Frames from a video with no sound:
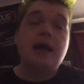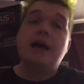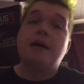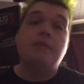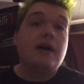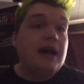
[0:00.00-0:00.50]

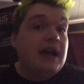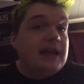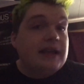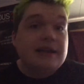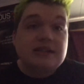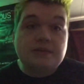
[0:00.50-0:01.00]
But hey, it
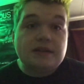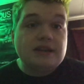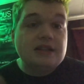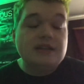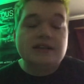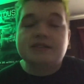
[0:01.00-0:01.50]
is what
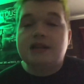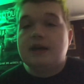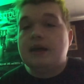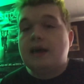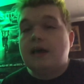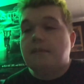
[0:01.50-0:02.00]
it is.
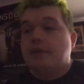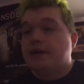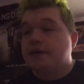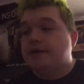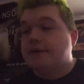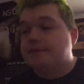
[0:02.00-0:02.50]
But
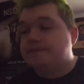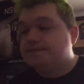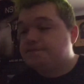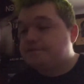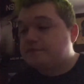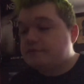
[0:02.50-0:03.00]
um,
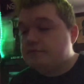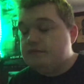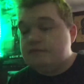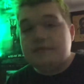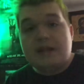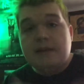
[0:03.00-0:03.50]

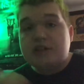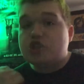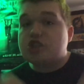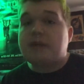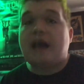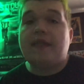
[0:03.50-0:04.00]
if you
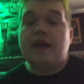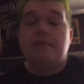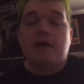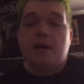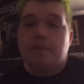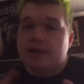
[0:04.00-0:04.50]
subscribe, like,
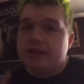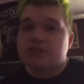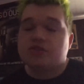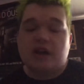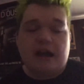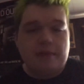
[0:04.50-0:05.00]
bomb, please
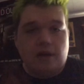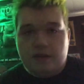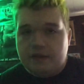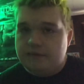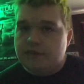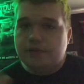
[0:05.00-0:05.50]
subscribe. All
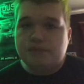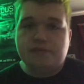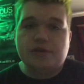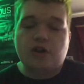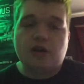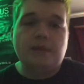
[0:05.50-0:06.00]
you, you
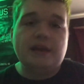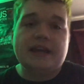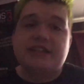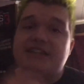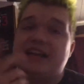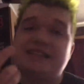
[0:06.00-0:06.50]
heard me. Catch
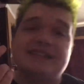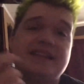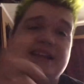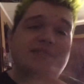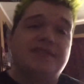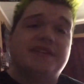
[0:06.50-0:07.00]
you guys in the
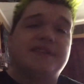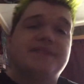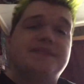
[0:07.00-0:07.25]
next video.